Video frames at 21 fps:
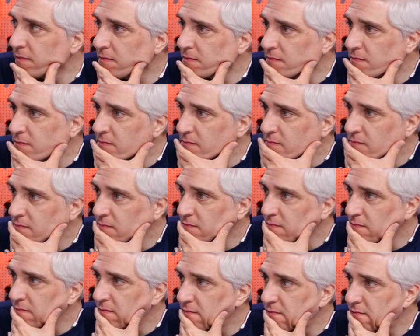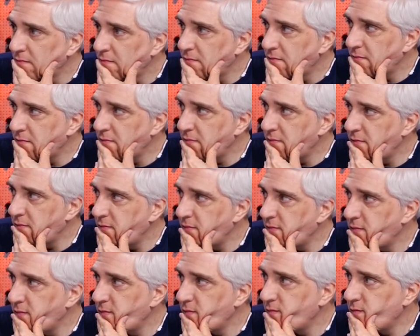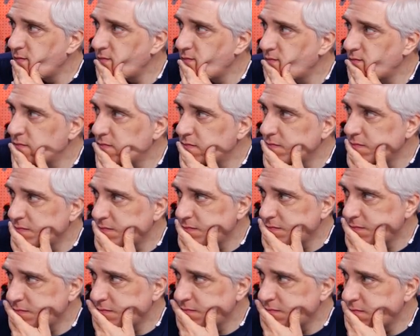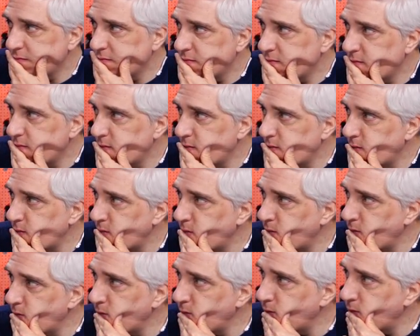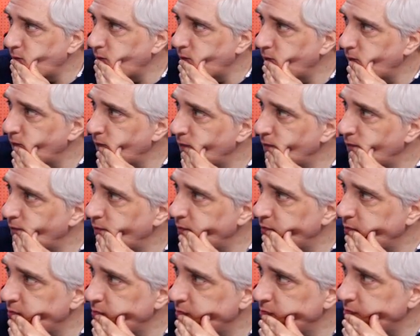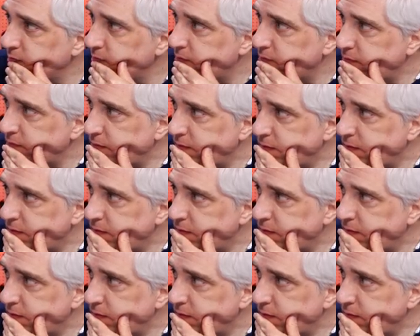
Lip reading: (silent)